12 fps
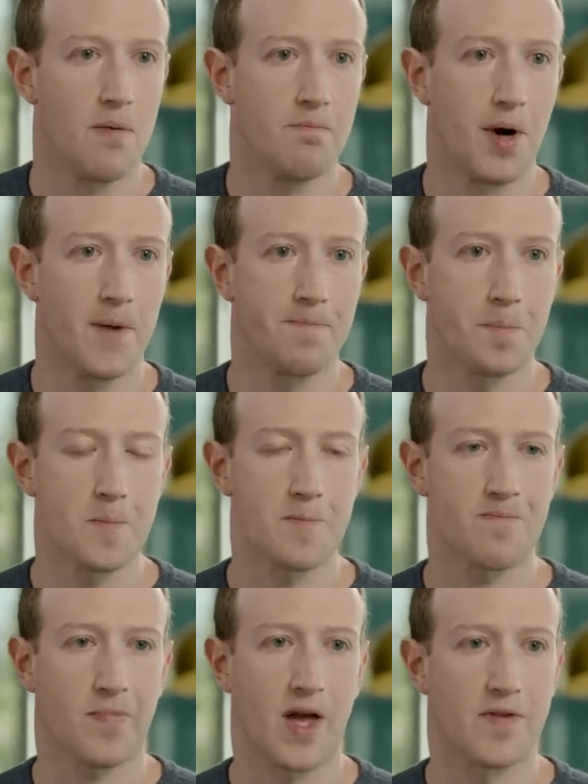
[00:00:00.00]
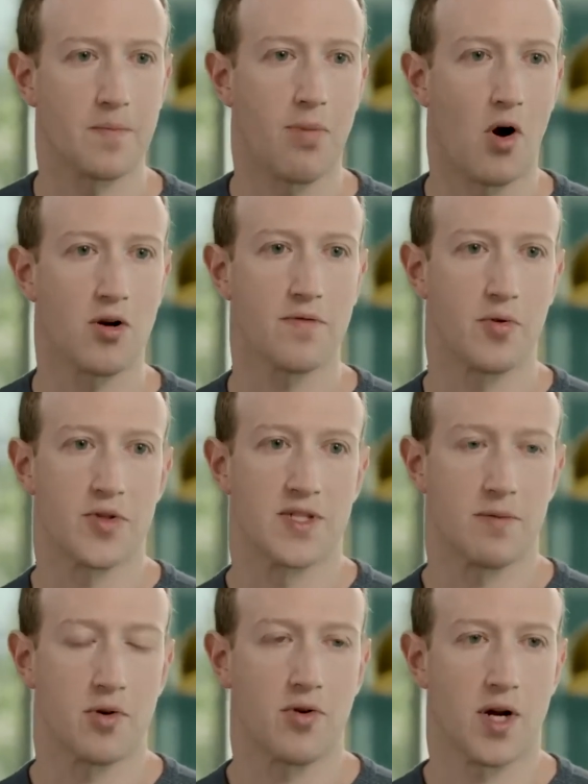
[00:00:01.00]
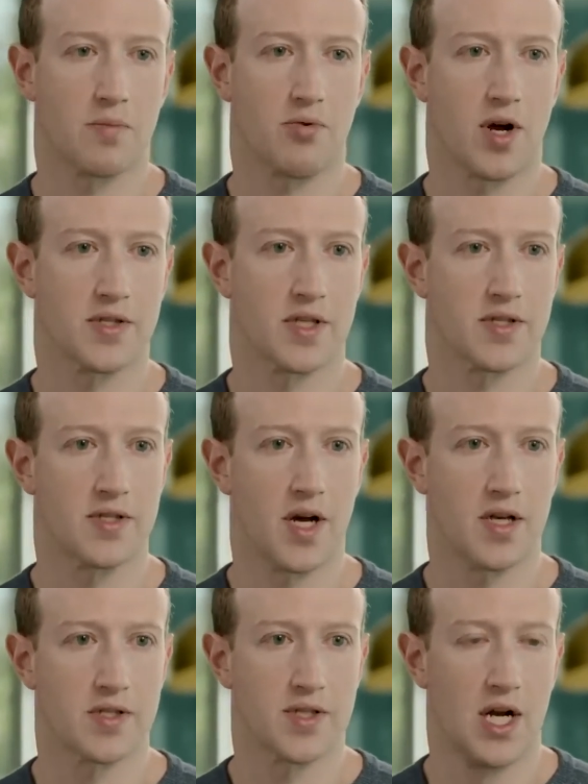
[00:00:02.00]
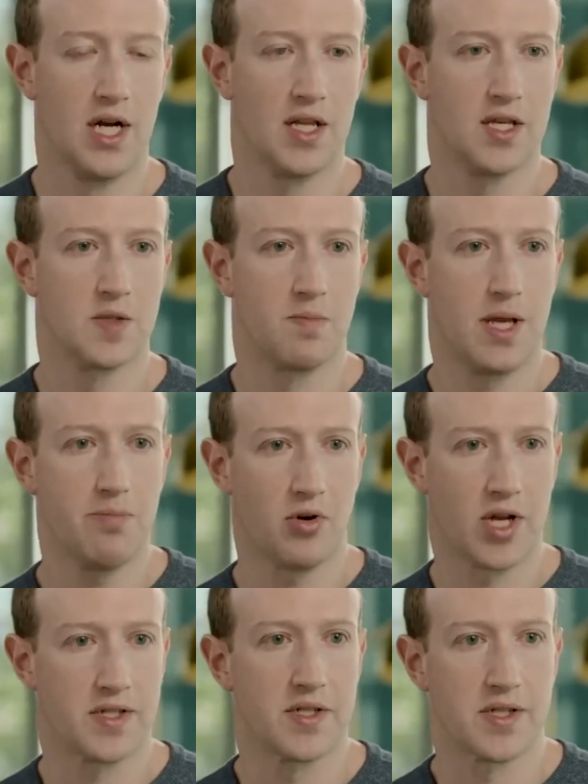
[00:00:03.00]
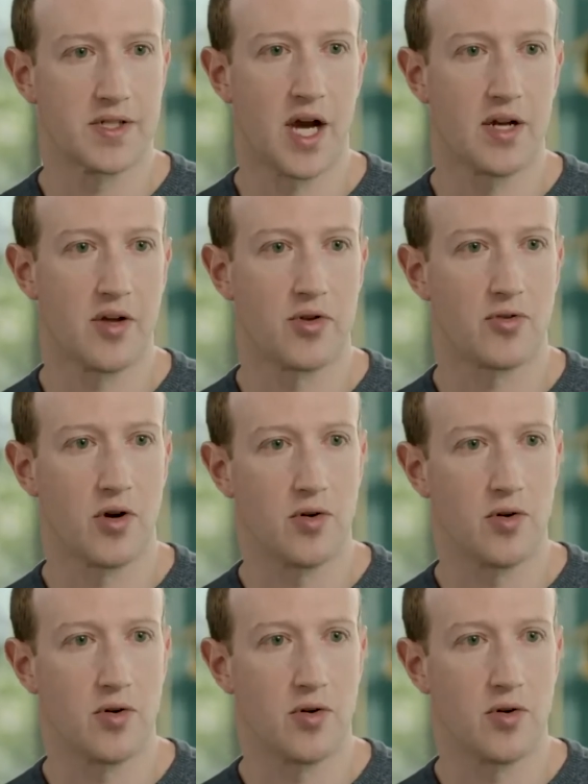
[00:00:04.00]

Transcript: but I think part of what the democratic process does is people get to decide on their